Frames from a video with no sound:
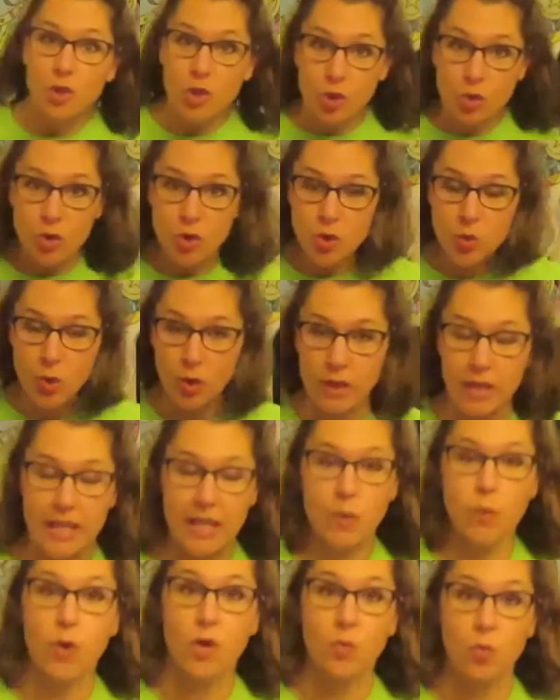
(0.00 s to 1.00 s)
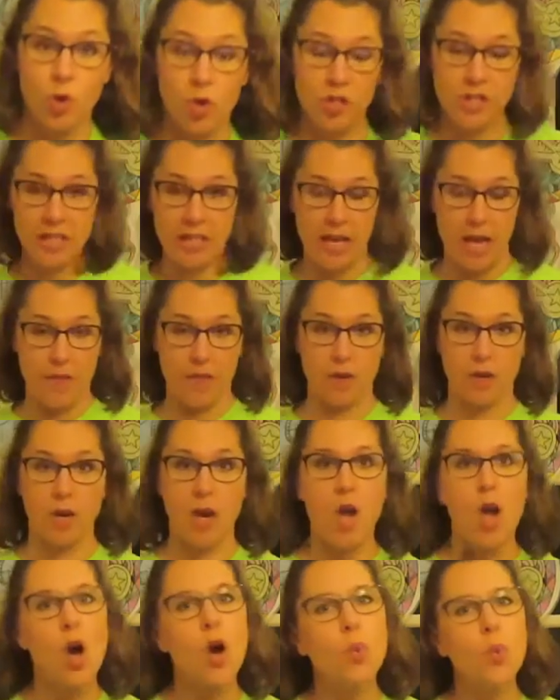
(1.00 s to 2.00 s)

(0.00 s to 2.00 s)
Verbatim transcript: usually when we're together,